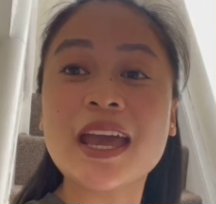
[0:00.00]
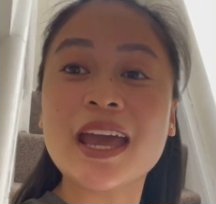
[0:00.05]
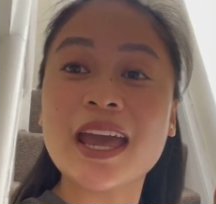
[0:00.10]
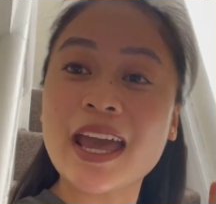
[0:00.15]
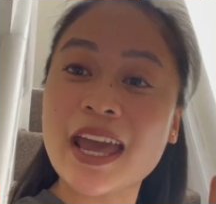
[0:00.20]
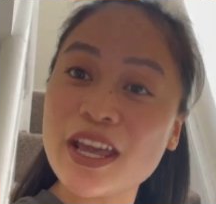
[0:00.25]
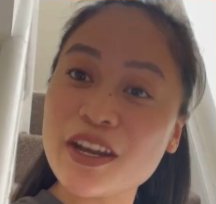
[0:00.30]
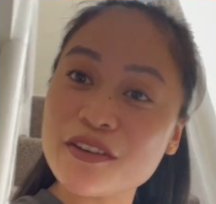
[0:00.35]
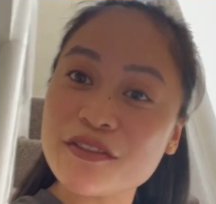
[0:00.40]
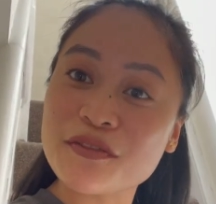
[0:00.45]

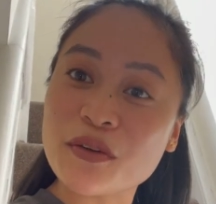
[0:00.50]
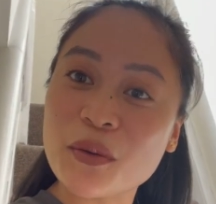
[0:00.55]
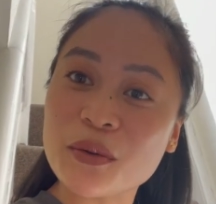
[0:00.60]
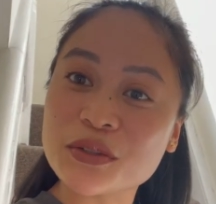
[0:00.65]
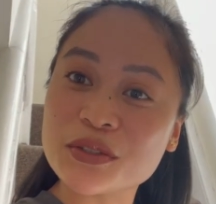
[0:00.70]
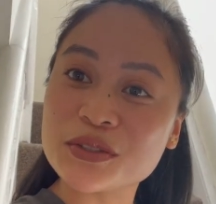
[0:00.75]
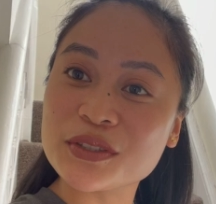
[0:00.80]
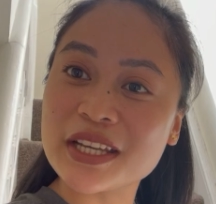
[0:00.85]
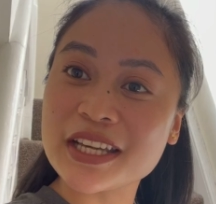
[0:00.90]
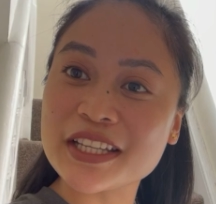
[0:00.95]
and for
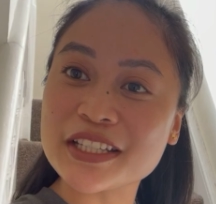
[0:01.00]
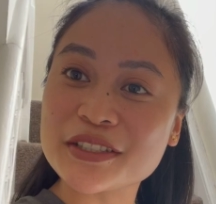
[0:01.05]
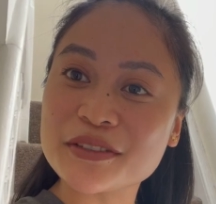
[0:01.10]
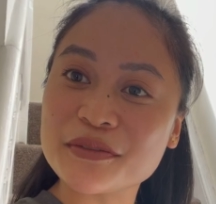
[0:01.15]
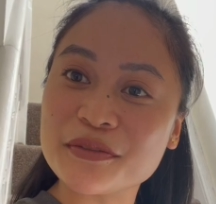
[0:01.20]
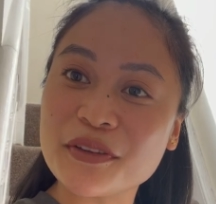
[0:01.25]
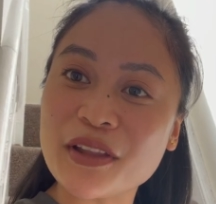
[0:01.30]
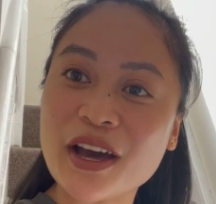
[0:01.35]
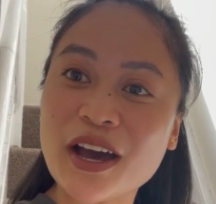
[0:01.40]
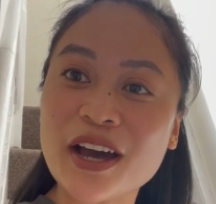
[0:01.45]
today's
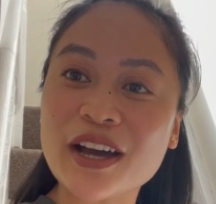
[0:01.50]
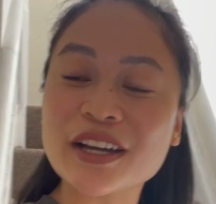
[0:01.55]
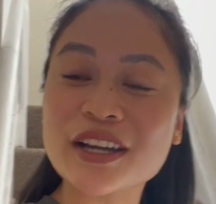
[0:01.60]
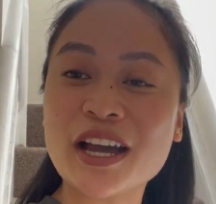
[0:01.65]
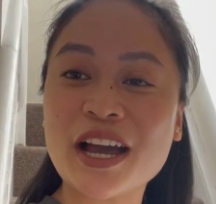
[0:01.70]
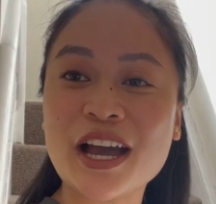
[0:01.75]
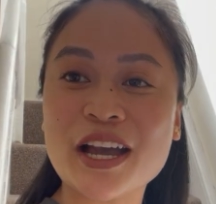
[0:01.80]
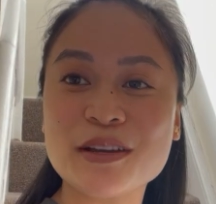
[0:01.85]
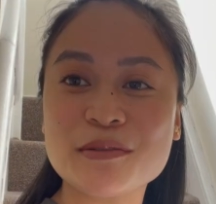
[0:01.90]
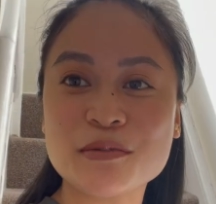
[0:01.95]
vlog,
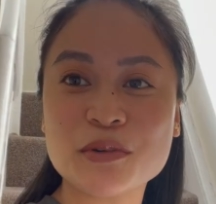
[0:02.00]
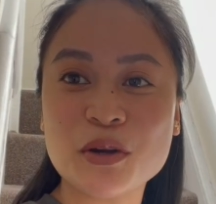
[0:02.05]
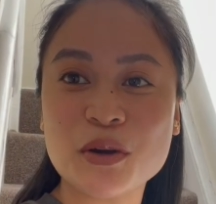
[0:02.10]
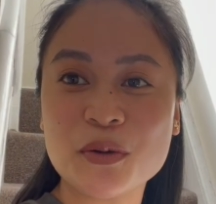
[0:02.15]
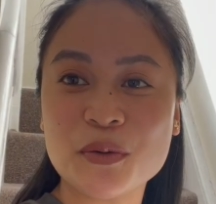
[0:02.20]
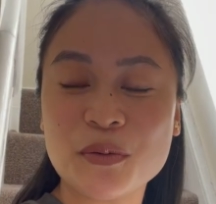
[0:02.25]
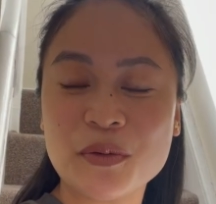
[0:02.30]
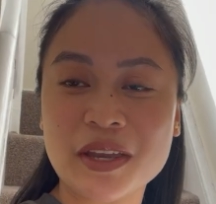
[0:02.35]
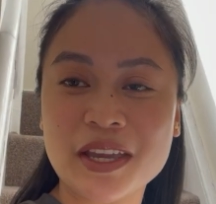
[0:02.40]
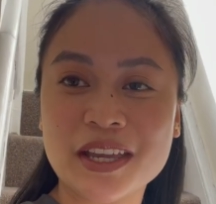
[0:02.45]
I'm
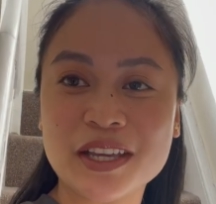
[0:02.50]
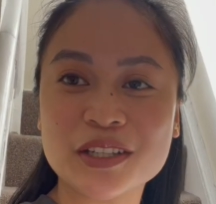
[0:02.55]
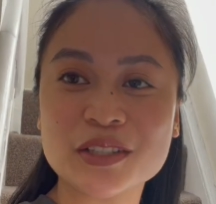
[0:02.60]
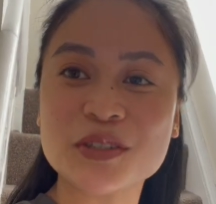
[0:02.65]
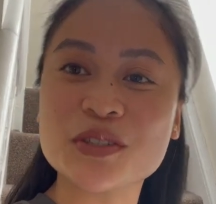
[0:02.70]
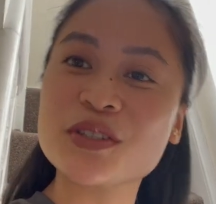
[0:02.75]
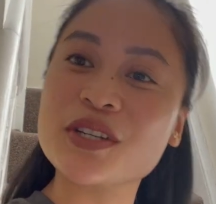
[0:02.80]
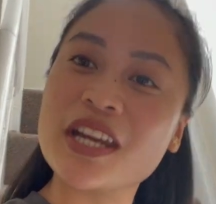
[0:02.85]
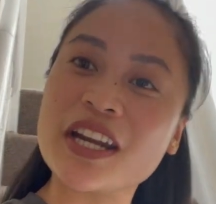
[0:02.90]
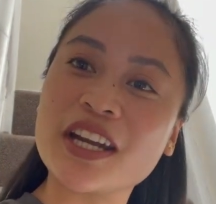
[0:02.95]
going to
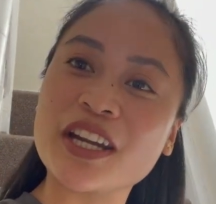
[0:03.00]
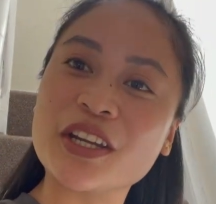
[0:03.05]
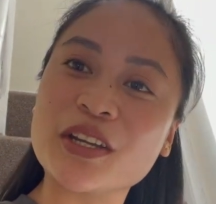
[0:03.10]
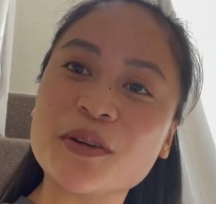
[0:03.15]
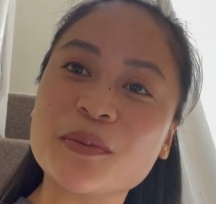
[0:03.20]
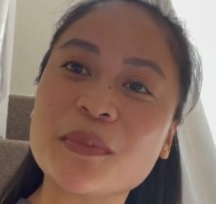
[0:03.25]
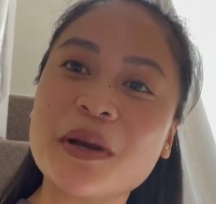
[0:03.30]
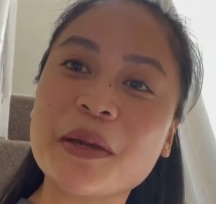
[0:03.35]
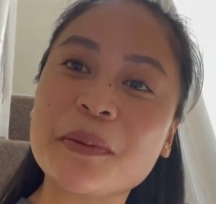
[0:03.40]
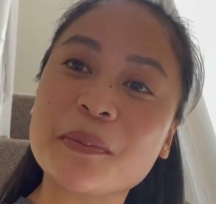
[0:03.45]
share you
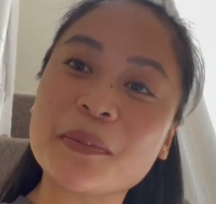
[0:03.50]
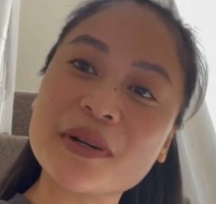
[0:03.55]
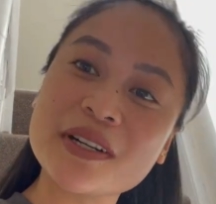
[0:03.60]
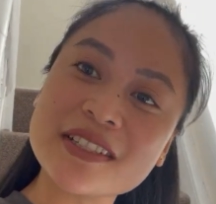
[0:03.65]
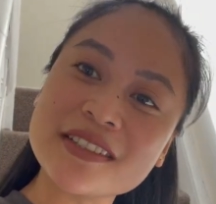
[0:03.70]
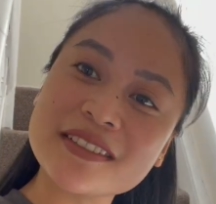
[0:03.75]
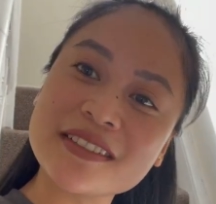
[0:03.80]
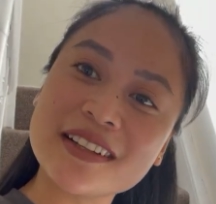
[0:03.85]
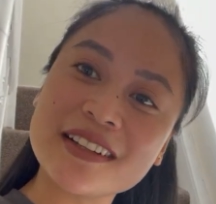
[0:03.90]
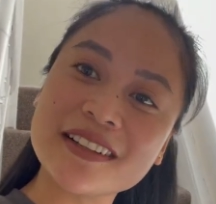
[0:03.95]
my
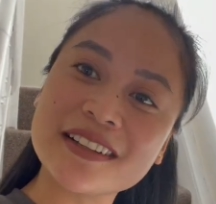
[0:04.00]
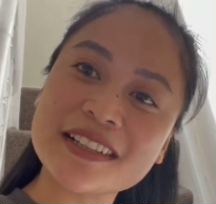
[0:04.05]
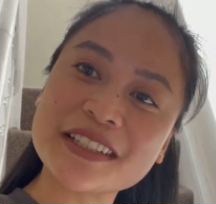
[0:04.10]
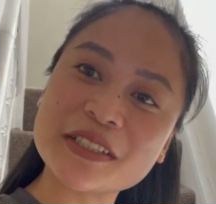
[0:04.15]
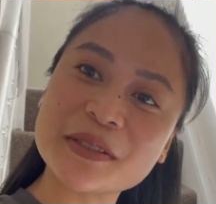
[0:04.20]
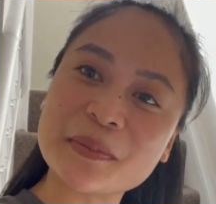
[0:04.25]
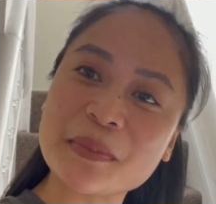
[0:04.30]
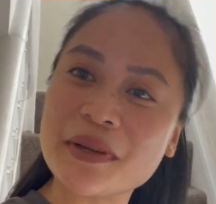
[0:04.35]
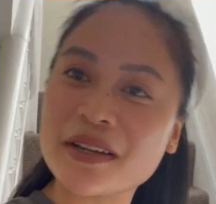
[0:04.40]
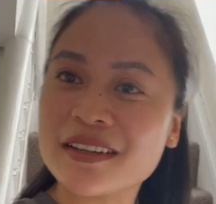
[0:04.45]
personal
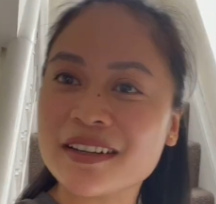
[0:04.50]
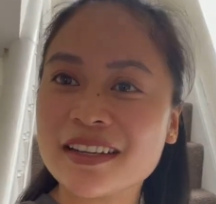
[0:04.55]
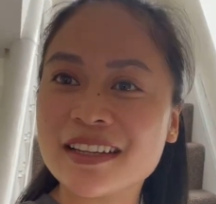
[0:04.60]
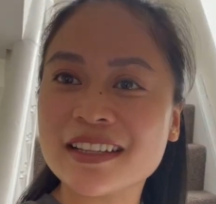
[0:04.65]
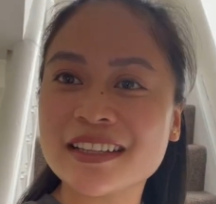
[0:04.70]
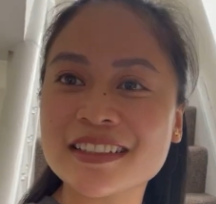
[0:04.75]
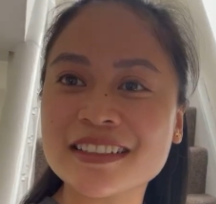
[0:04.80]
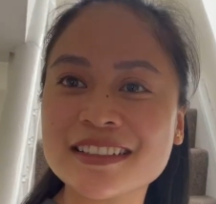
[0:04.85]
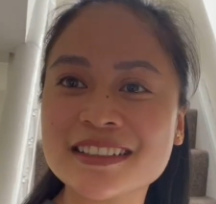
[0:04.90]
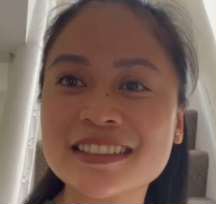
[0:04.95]

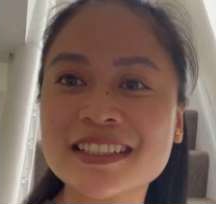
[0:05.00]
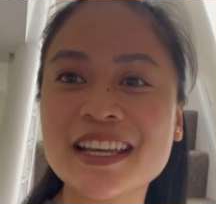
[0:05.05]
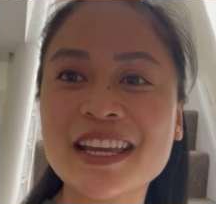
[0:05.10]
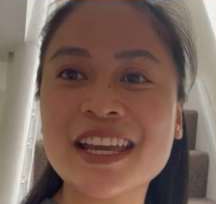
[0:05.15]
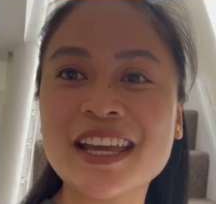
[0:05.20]
experience